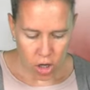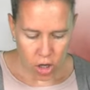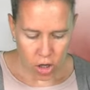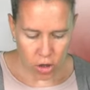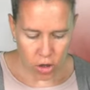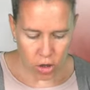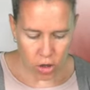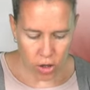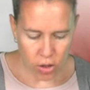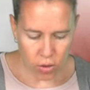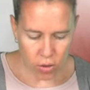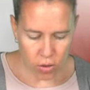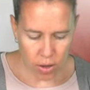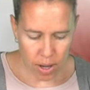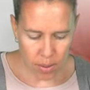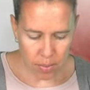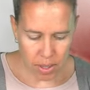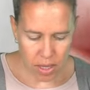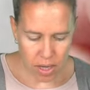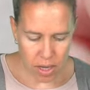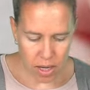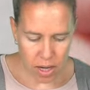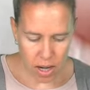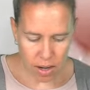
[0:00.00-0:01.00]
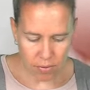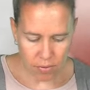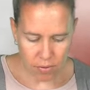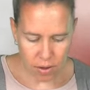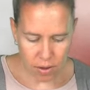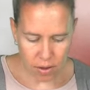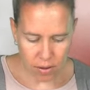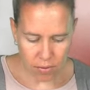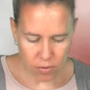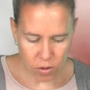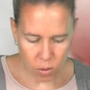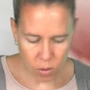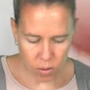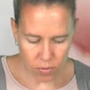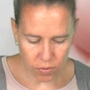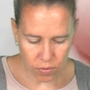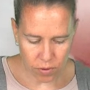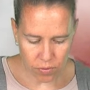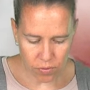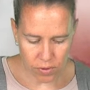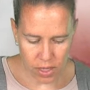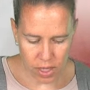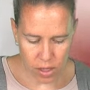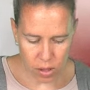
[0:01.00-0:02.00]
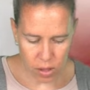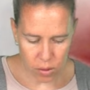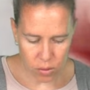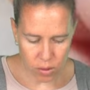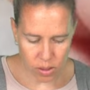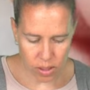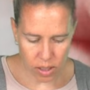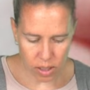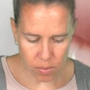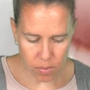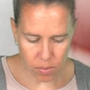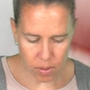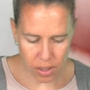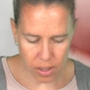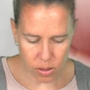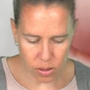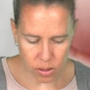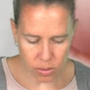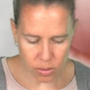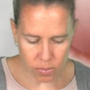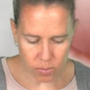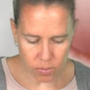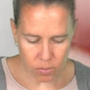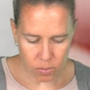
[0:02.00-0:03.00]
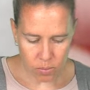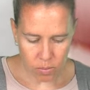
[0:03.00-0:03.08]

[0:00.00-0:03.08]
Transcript: You're gonna grab enough of your 15 seed beads